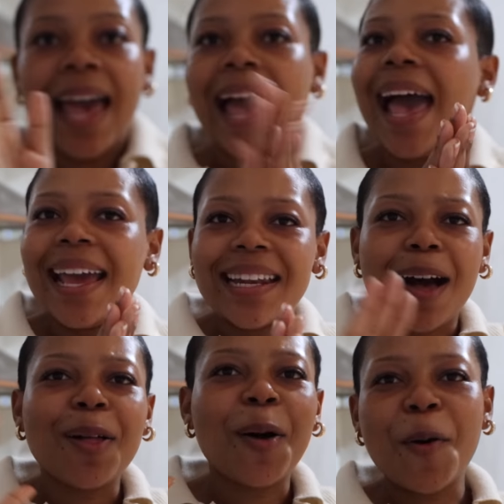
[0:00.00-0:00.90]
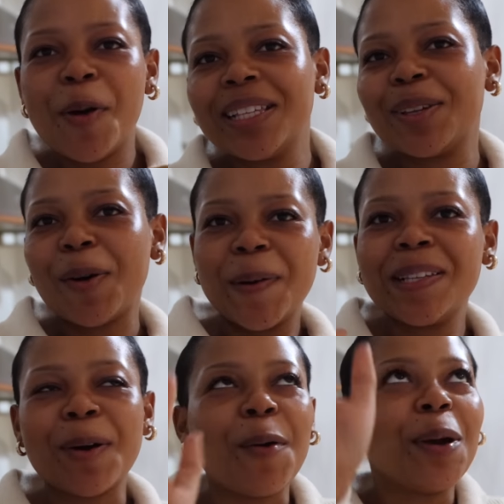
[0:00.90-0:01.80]
And I'll always
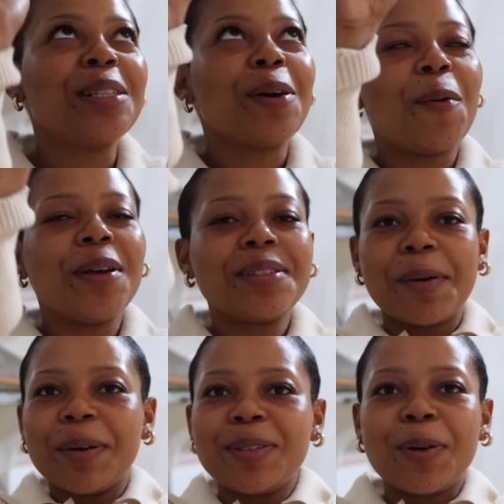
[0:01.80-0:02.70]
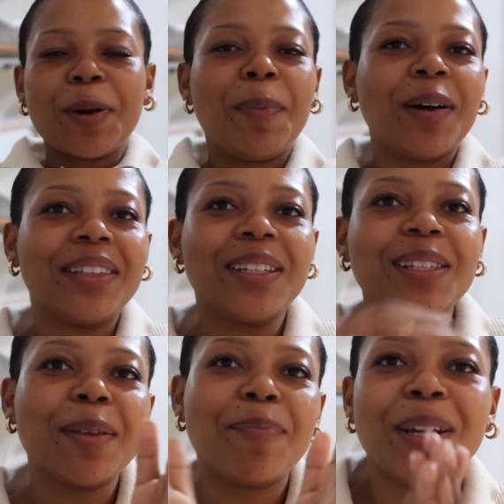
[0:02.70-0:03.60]
talk about this.
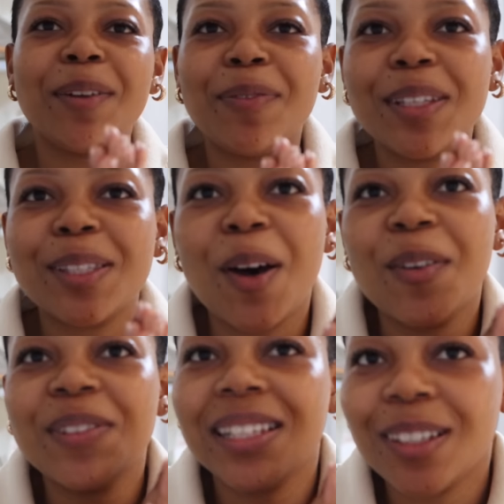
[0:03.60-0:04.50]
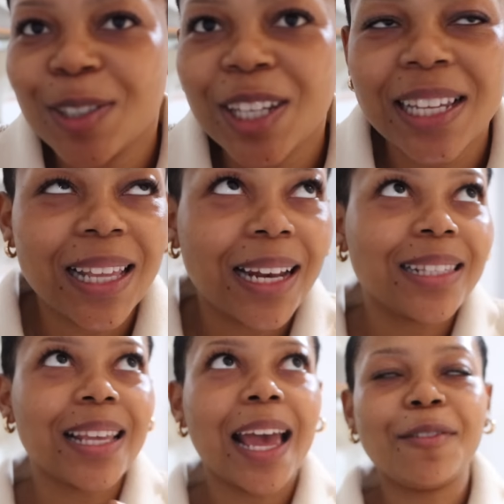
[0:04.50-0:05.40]
The benefits of Skillshare is that
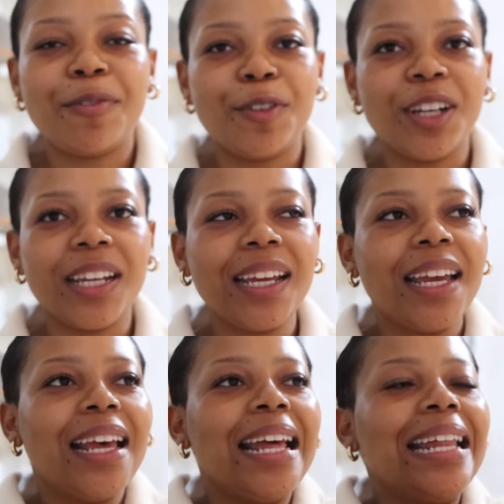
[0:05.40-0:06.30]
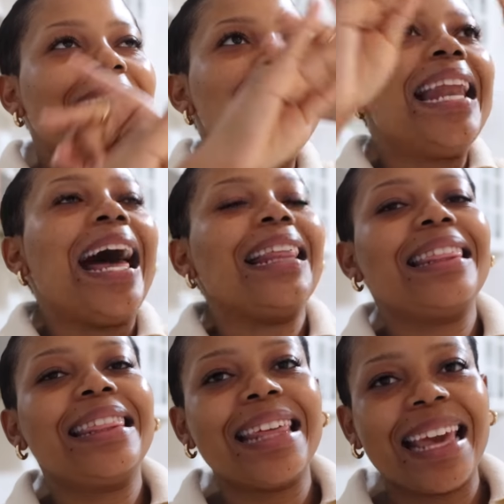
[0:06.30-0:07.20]
it's ad-free.
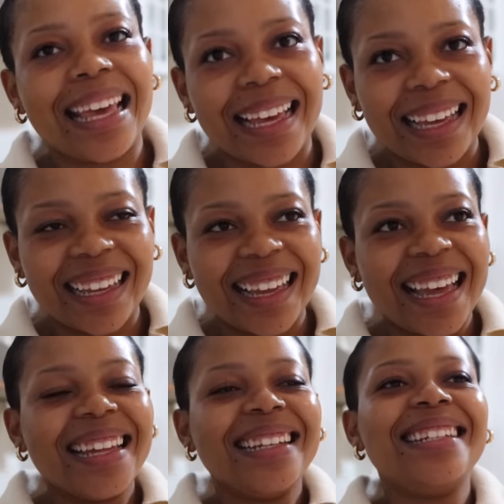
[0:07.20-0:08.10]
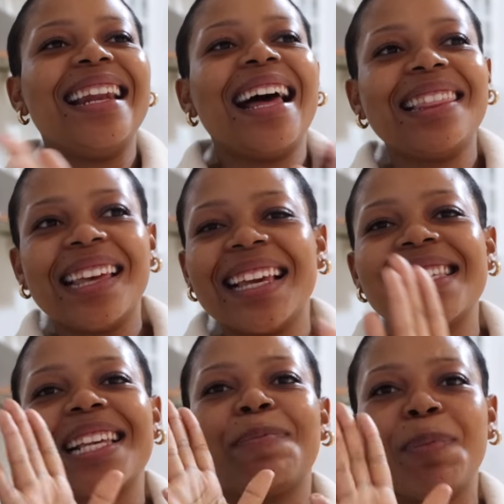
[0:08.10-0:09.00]
Nothing
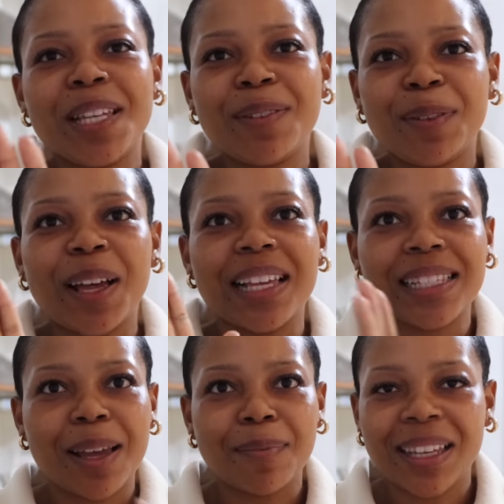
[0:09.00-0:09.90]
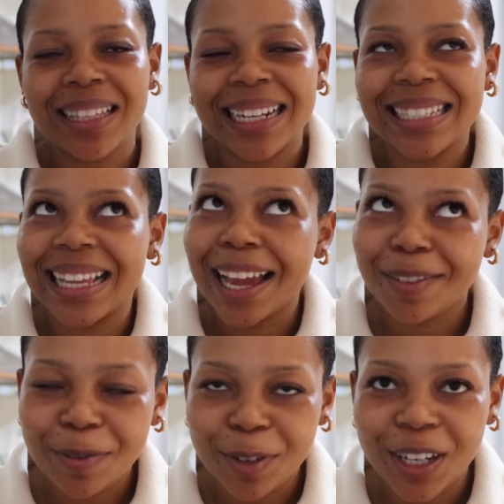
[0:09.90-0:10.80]
is as peaceful as something that is
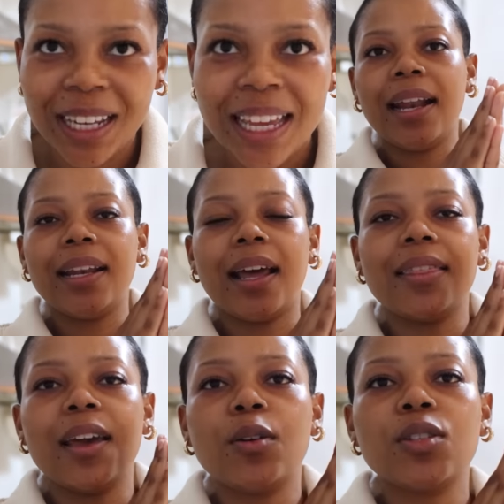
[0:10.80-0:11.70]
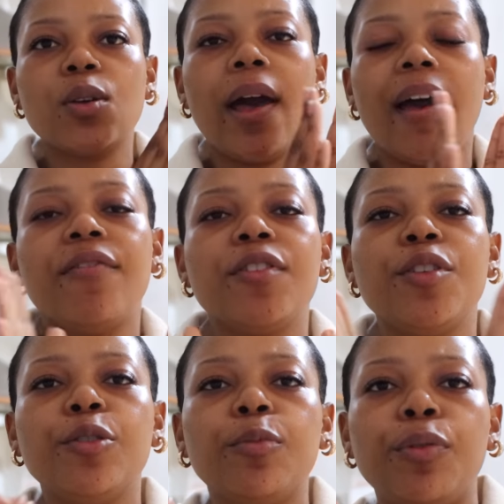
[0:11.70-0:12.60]
ad-free. And they also have
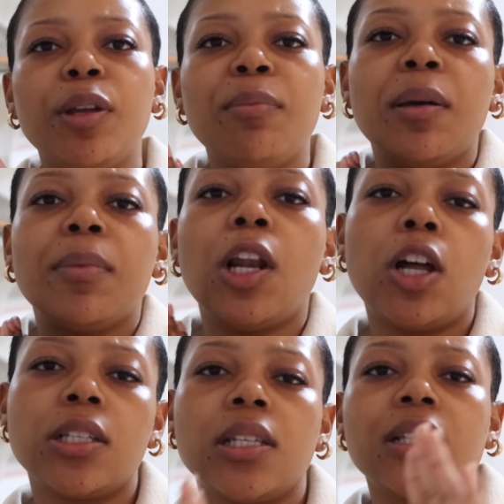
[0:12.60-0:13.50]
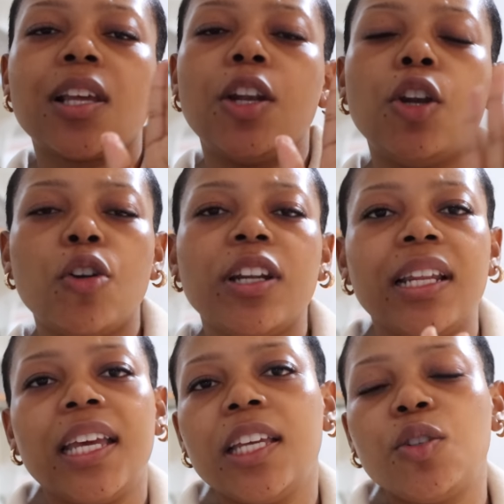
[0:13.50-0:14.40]
new premium classes
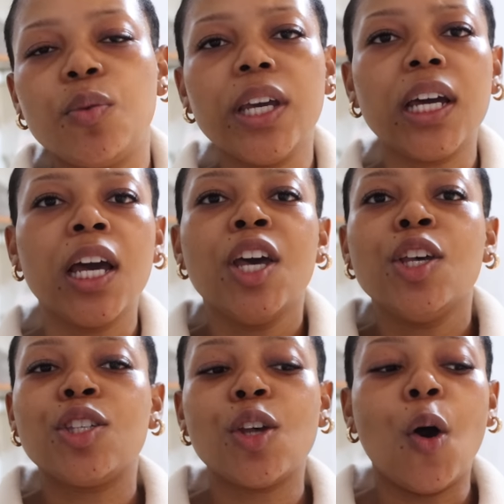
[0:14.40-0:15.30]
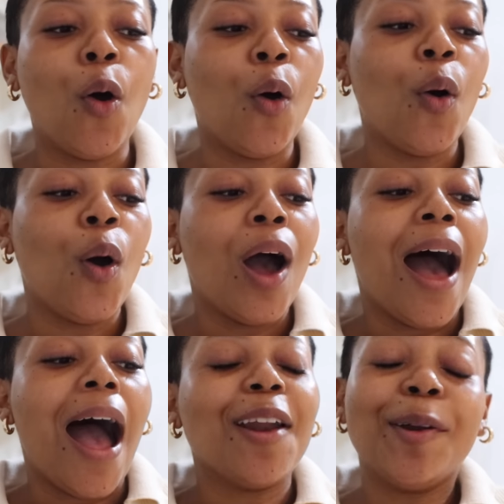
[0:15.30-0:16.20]
loaded each week. So
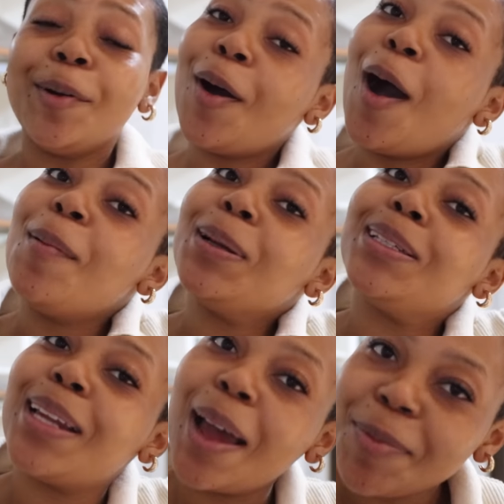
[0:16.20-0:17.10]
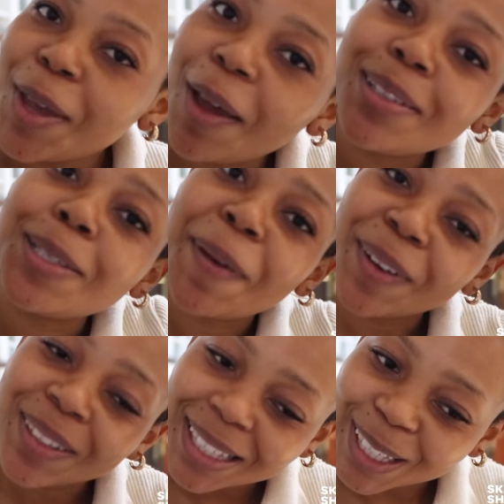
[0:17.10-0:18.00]
I don't know how much time you have to
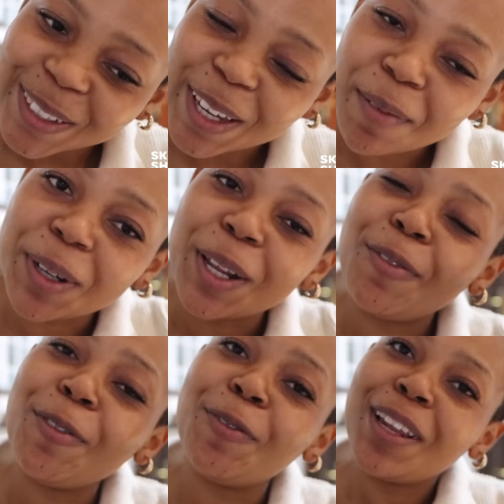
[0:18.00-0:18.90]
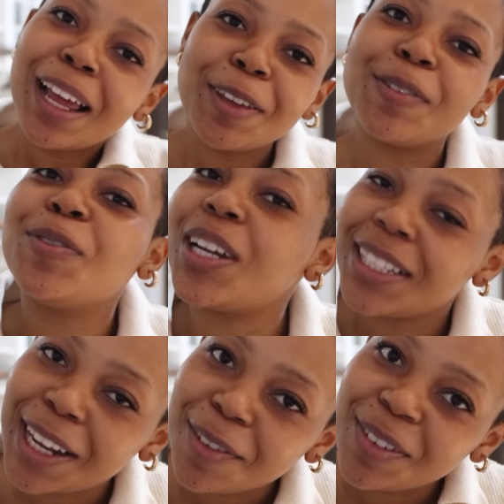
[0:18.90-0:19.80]
spend on Skillshare, but if you feel like you've
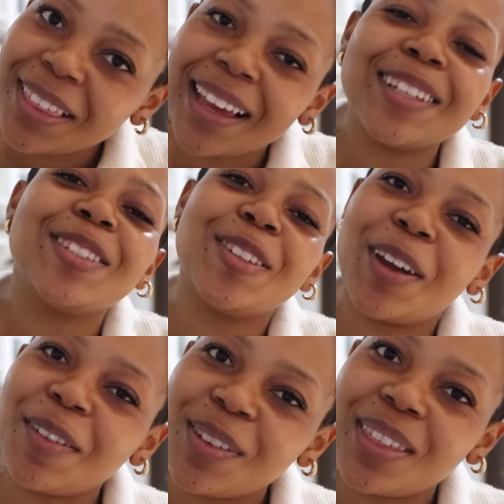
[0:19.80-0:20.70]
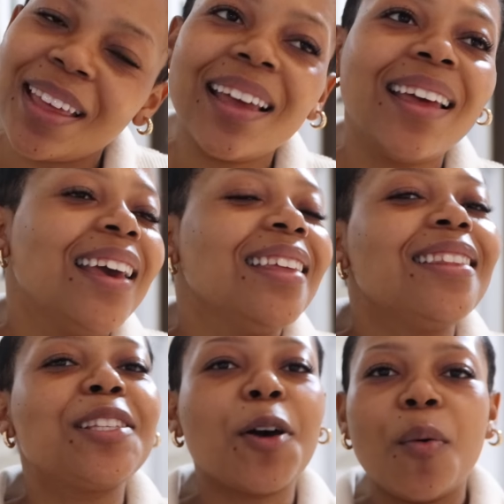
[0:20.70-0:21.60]
watched everything and you know everything,
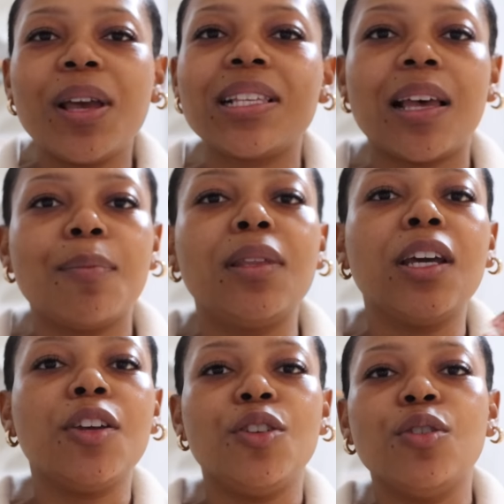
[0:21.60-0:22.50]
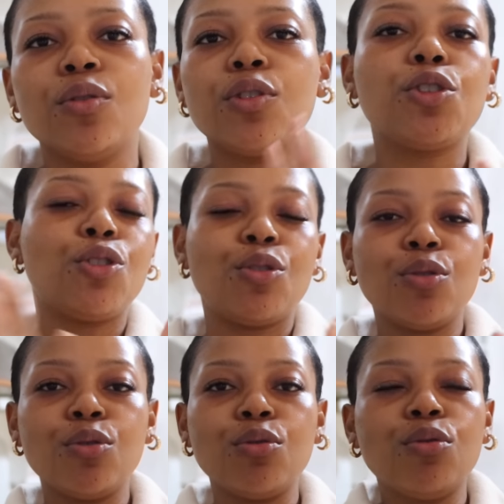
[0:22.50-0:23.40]
there's always something new
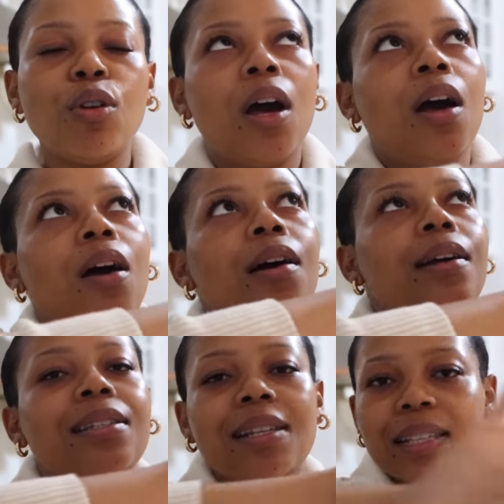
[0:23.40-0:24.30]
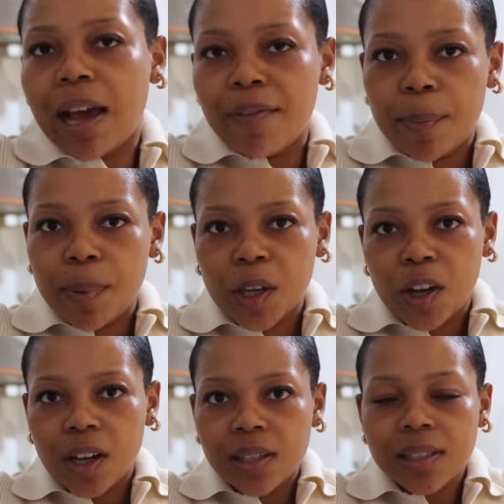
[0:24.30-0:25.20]
to discover,
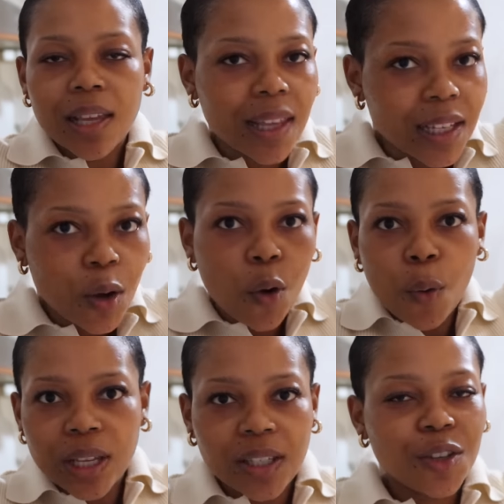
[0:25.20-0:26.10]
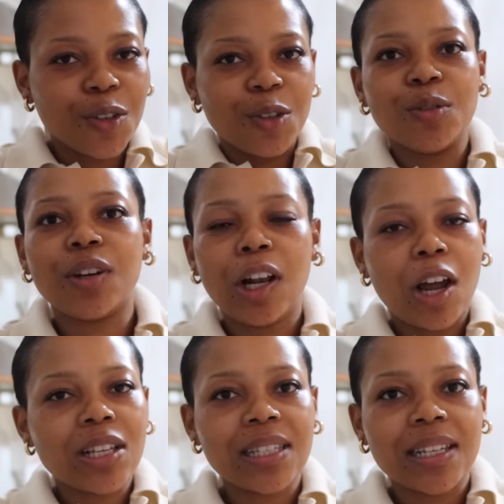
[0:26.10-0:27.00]
because there's always new
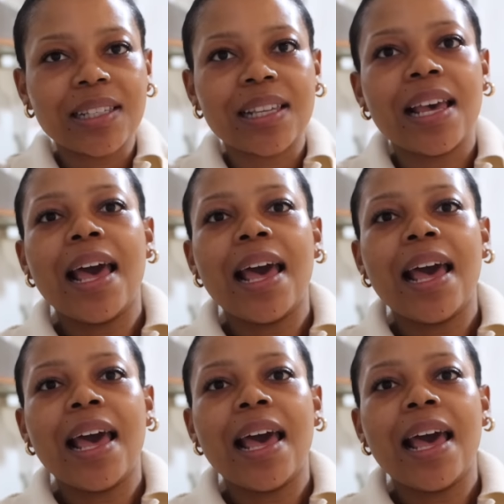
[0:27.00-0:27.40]
classes.